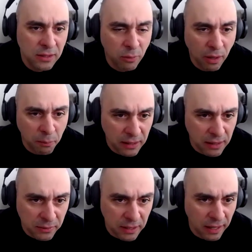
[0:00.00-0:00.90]
see what
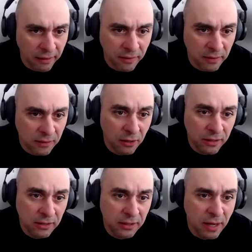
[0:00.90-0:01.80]
meetups they have, because all
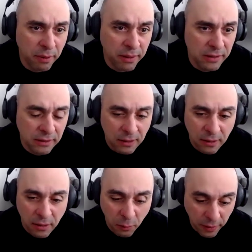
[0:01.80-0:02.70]
these companies,
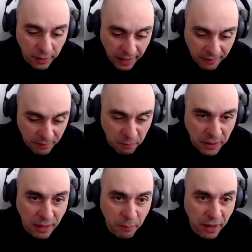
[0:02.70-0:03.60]
we're gonna have a
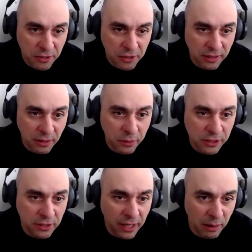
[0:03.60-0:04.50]
meetup actually
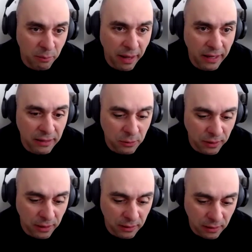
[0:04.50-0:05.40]
with getting back
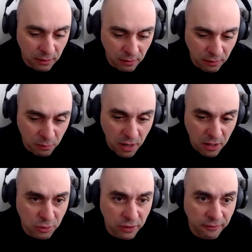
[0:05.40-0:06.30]
into it on
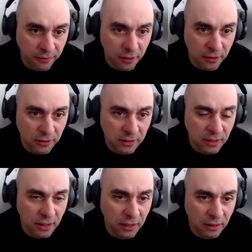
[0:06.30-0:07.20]
March 21st
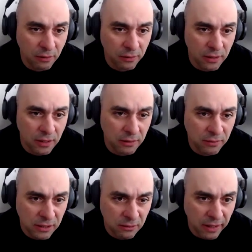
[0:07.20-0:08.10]
on the
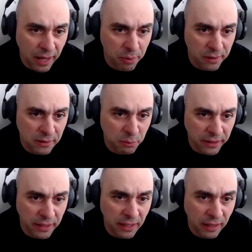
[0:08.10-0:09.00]
Cisco campus,
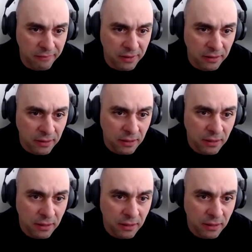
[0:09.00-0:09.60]
Building 11,